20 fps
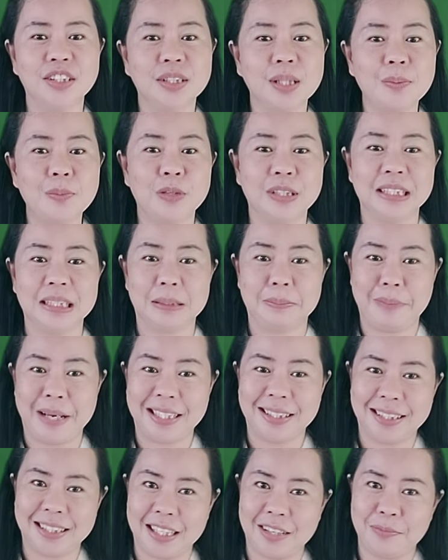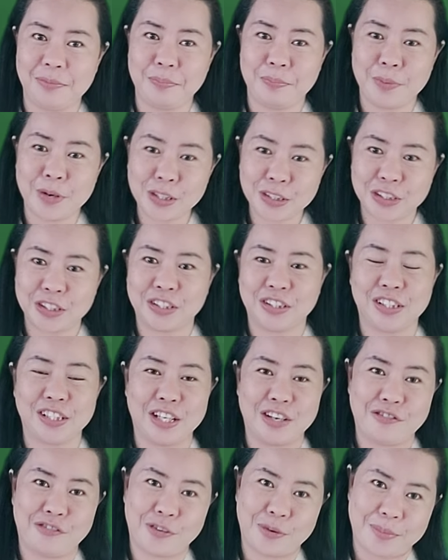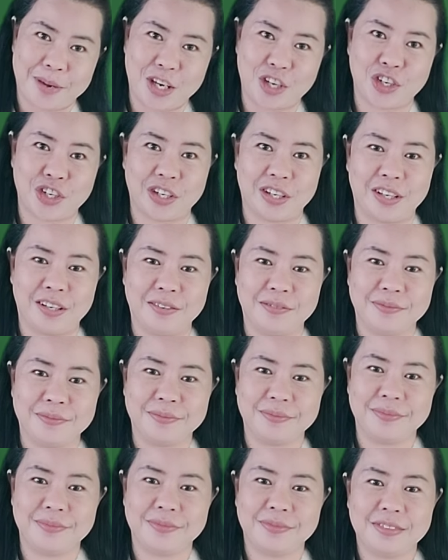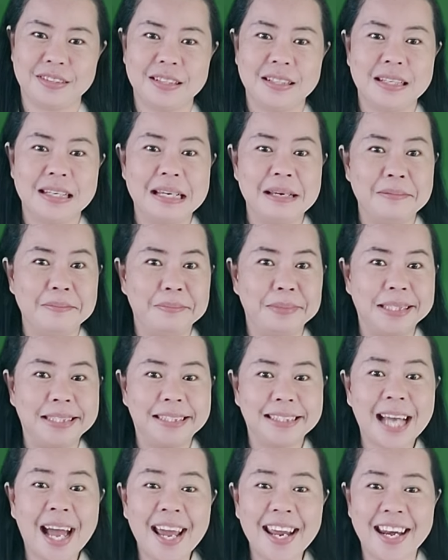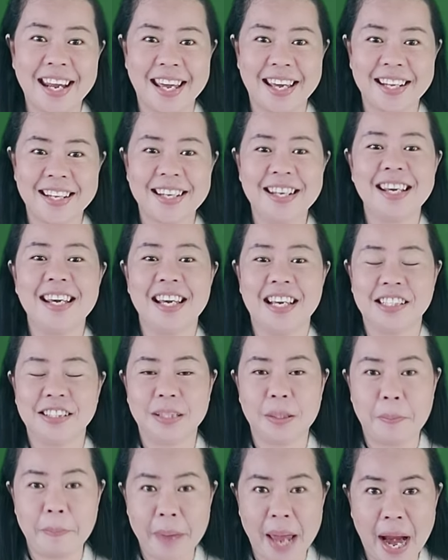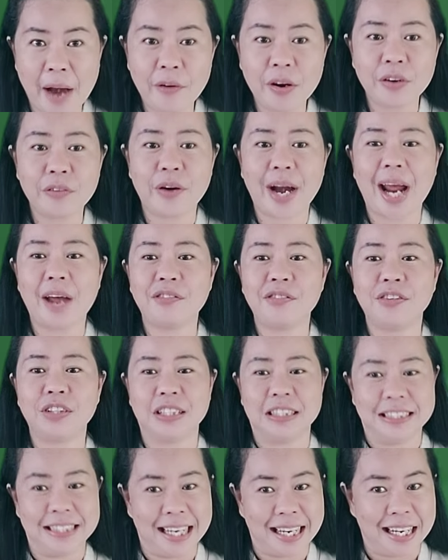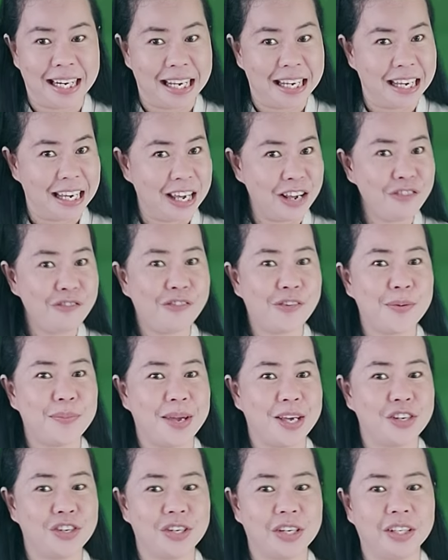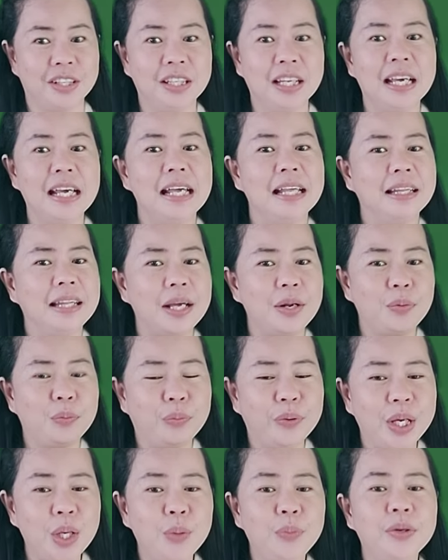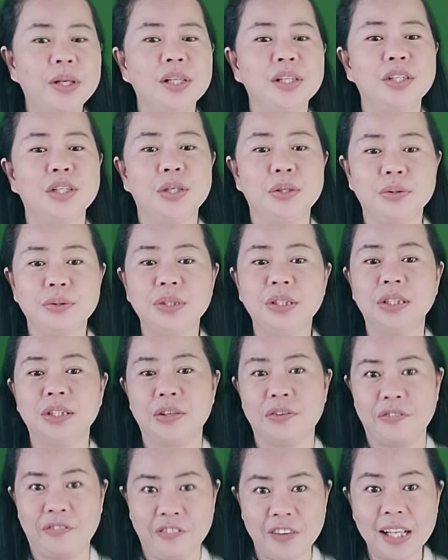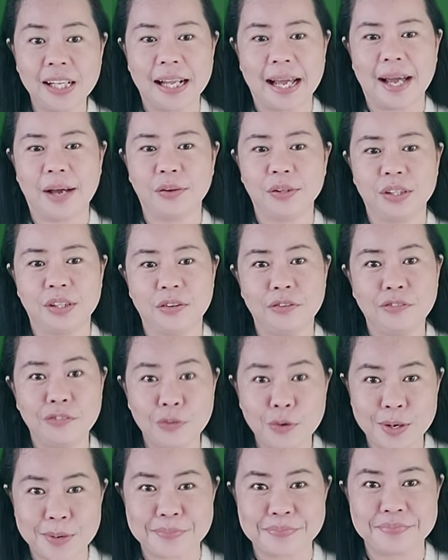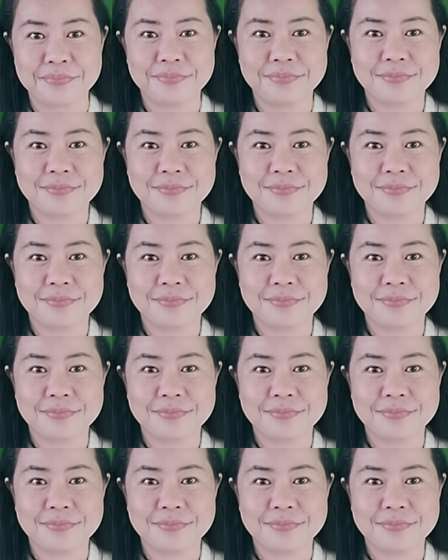someone's basic personal information. Beside it is a paragraph containing information that we will use to fill out the form.